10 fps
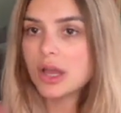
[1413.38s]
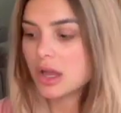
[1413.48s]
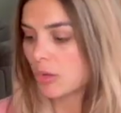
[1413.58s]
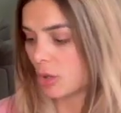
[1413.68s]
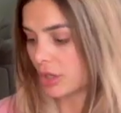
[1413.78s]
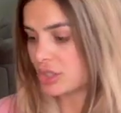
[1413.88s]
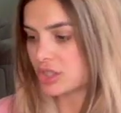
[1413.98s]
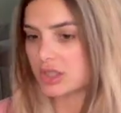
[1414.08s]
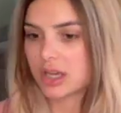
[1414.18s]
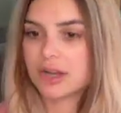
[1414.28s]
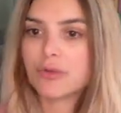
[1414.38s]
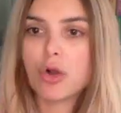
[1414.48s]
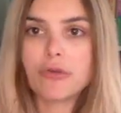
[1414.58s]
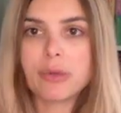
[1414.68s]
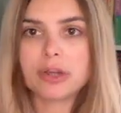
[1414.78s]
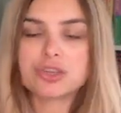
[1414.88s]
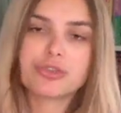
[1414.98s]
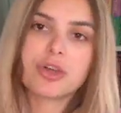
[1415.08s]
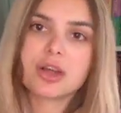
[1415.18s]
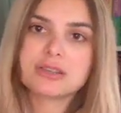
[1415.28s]
wanted just to kind of go over my
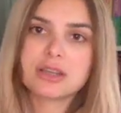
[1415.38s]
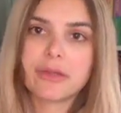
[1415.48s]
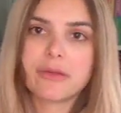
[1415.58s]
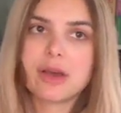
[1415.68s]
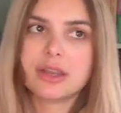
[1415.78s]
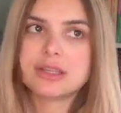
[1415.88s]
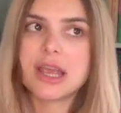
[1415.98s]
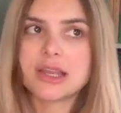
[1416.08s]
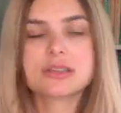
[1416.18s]
initial thoughts now that I've had a day